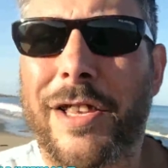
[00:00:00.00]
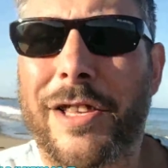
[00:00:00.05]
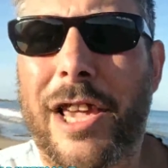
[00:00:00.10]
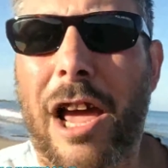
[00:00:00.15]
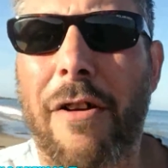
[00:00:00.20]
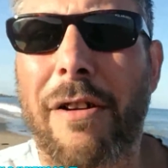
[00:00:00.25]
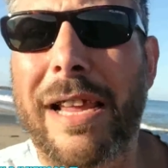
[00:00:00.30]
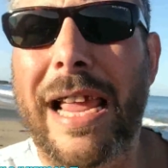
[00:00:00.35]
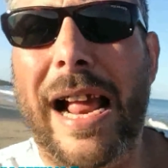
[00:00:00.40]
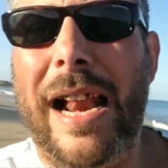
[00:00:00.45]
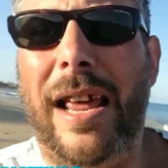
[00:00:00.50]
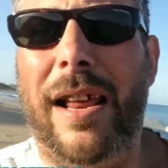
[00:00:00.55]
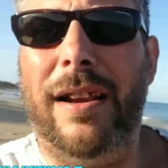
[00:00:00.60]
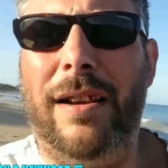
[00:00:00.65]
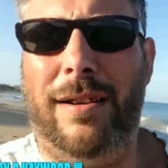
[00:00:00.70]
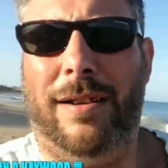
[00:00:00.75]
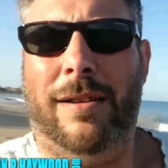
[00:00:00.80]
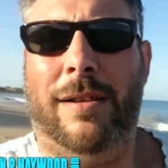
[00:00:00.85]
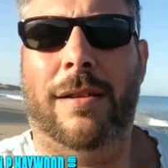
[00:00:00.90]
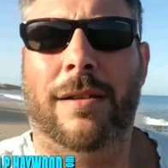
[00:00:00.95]
Go and get it.
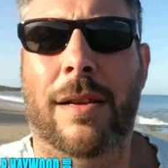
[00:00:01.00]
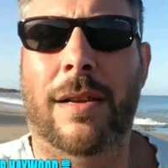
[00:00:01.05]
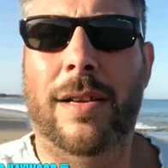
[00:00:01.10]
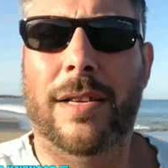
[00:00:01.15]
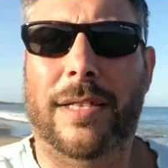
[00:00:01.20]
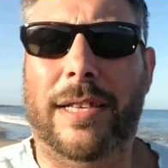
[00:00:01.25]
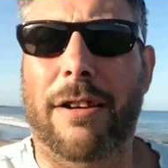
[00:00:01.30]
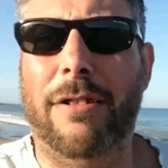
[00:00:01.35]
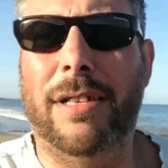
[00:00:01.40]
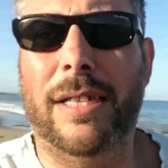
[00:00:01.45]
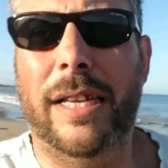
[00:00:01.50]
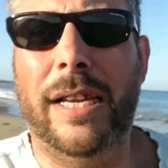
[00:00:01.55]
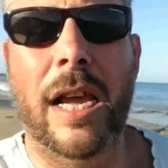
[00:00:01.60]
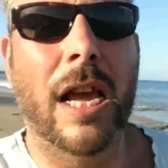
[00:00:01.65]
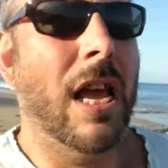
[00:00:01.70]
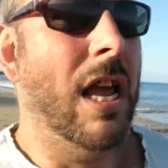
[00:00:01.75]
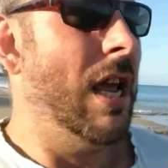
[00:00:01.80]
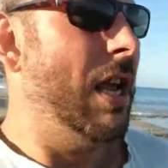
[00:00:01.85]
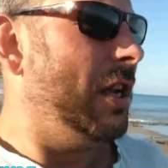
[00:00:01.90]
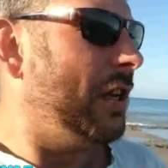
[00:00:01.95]
Seriously.
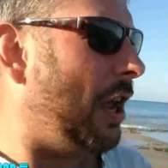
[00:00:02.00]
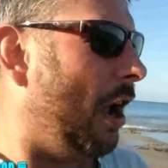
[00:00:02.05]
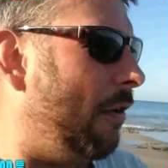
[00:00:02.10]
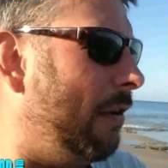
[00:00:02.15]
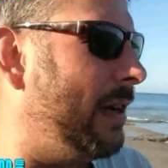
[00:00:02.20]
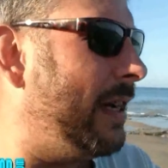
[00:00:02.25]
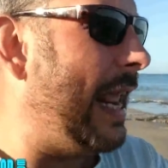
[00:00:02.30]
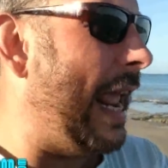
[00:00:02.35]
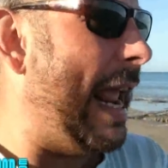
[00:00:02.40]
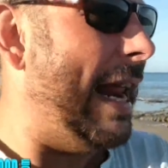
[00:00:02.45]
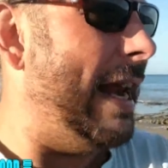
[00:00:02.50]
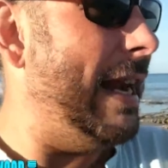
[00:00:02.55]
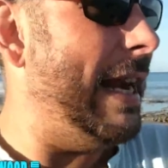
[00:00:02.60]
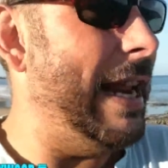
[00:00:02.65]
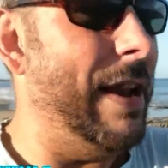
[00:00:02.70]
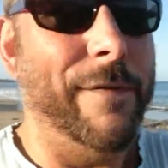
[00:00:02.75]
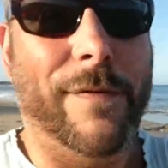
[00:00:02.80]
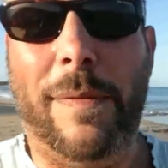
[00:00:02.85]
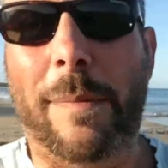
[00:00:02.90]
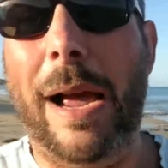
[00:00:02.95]
Go and get
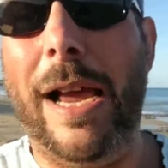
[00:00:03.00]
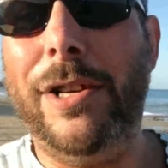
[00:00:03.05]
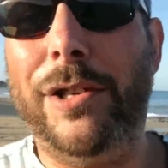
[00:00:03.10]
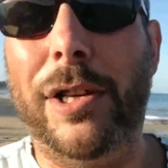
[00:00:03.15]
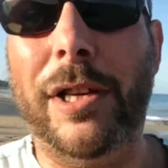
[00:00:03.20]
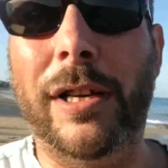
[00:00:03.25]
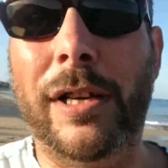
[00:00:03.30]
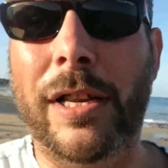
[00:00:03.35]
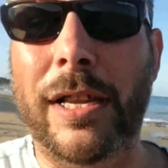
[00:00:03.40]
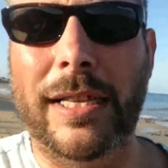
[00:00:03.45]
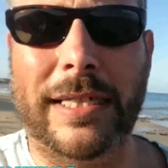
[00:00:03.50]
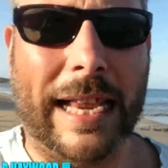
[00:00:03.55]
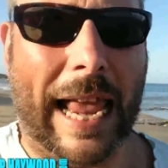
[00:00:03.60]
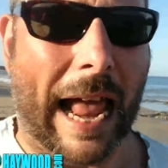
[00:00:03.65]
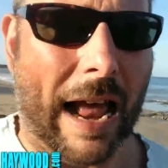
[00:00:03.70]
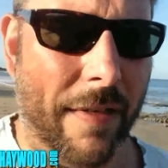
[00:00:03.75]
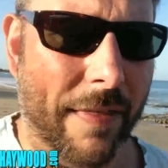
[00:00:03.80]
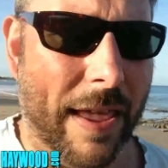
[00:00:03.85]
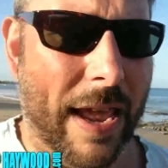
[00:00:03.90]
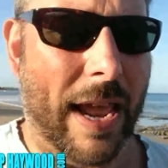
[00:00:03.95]
the information that's
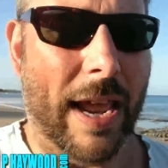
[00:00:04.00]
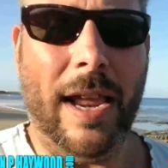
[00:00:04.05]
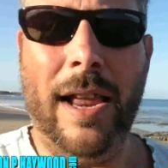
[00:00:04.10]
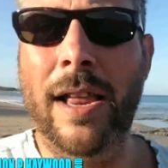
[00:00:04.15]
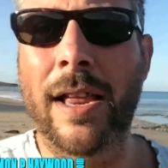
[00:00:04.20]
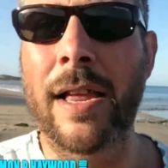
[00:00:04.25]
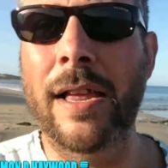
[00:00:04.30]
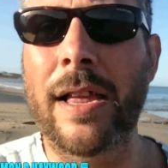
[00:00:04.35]
out there.